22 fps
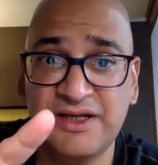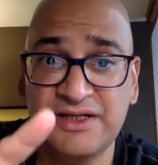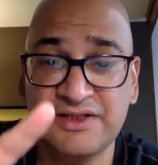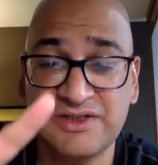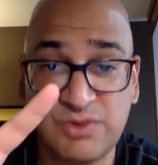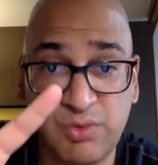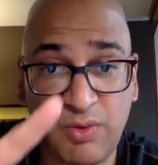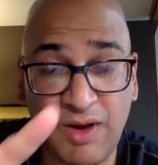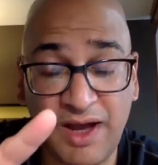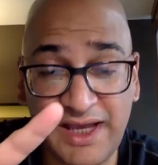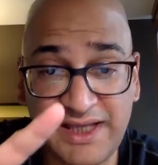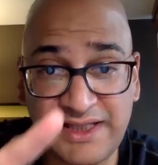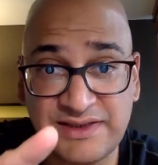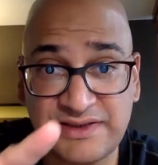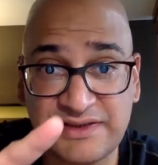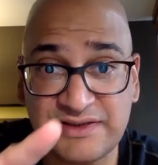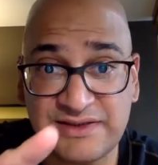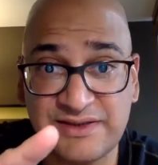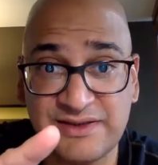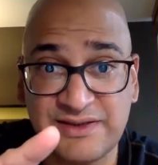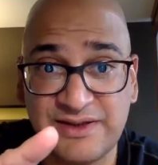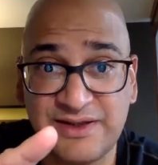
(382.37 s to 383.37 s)

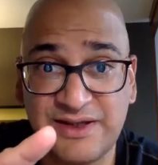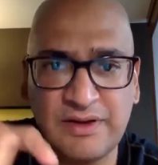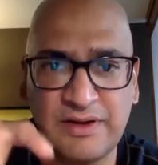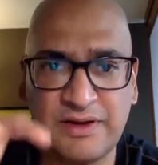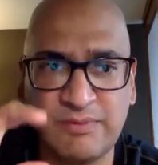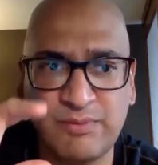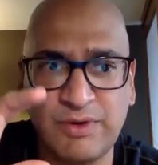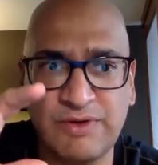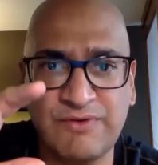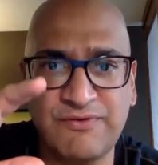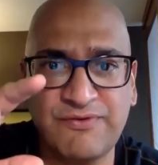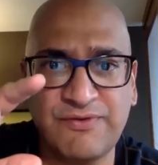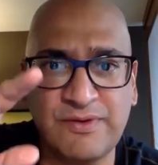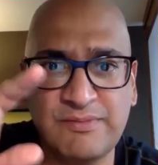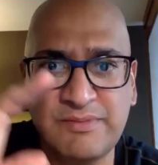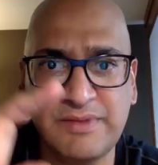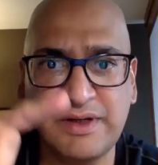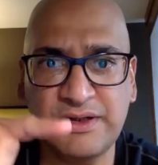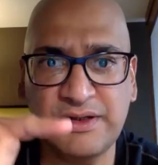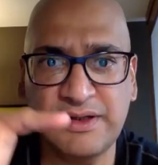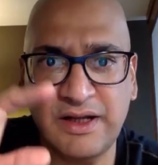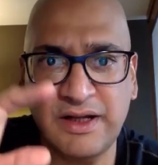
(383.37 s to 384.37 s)
Twice. It went from
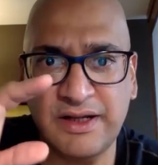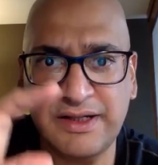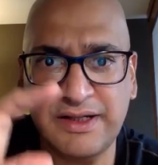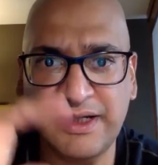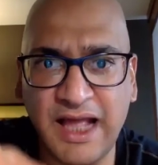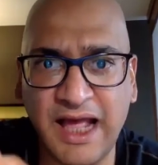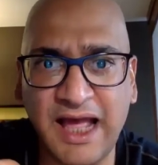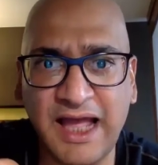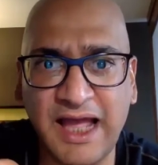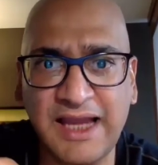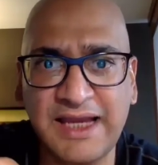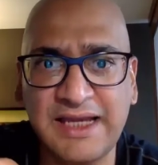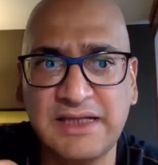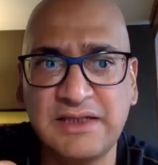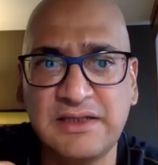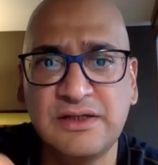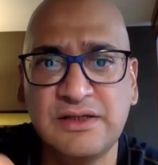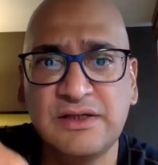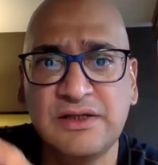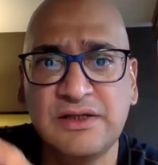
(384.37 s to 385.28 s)
9